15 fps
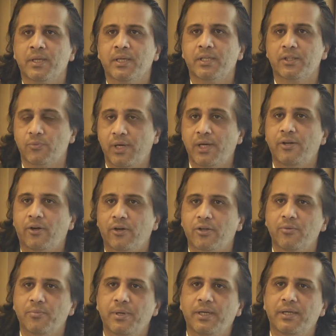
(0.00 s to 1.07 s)
It's well
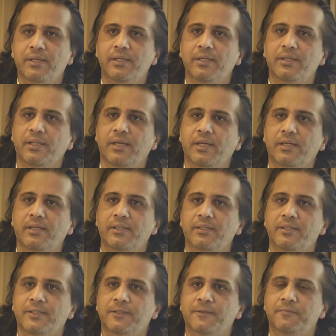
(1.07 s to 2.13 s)
documented that
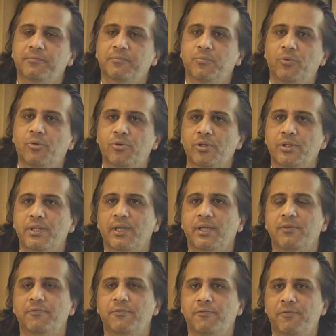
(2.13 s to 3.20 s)
more
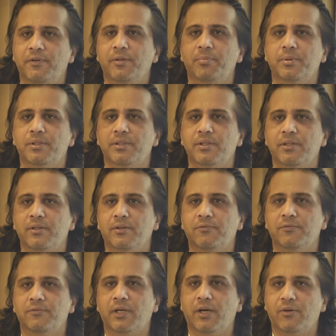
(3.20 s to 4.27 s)
than 50%
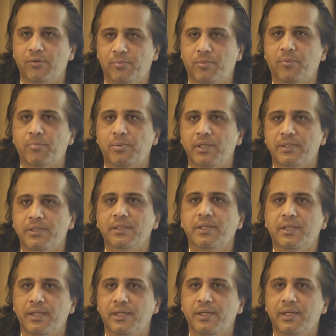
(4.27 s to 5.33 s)
of our population
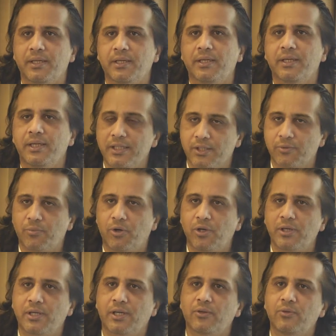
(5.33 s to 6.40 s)
in India in
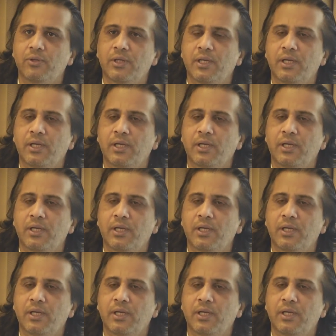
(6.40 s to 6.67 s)
small town